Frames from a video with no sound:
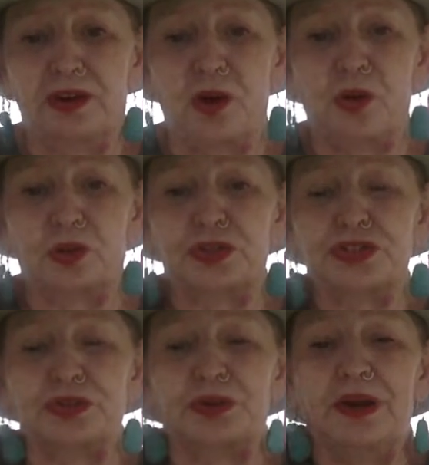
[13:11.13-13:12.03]
hold
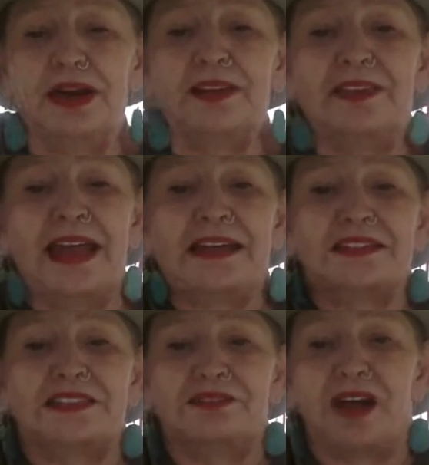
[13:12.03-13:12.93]
to that
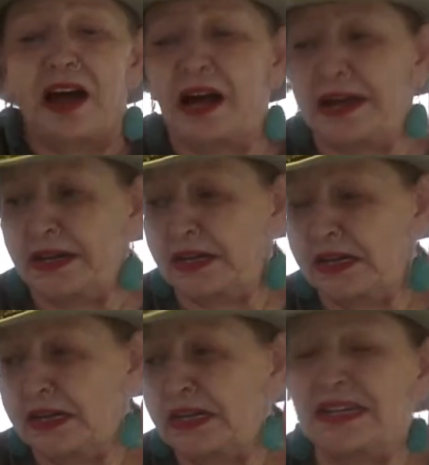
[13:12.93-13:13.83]
divine
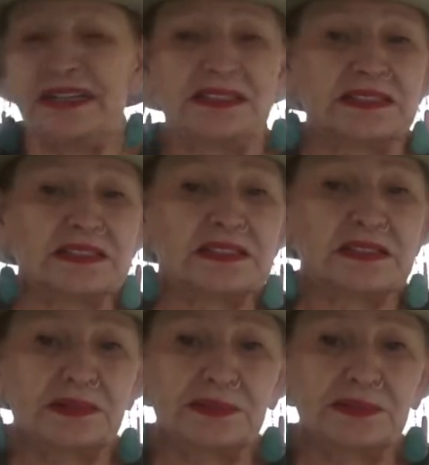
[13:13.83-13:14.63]
is,